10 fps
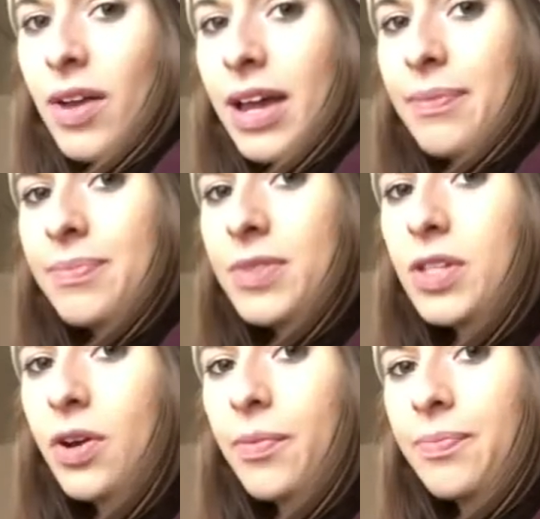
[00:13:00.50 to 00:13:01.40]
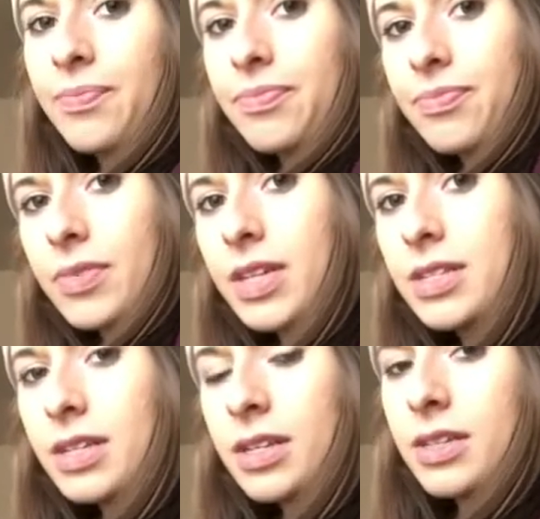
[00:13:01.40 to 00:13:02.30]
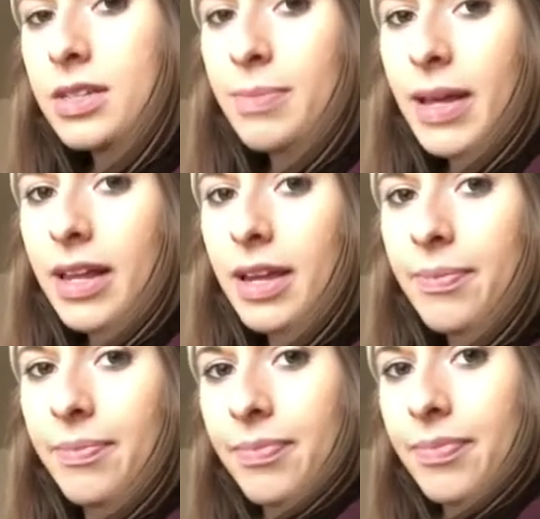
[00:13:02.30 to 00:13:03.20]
Okay, so this is the belly.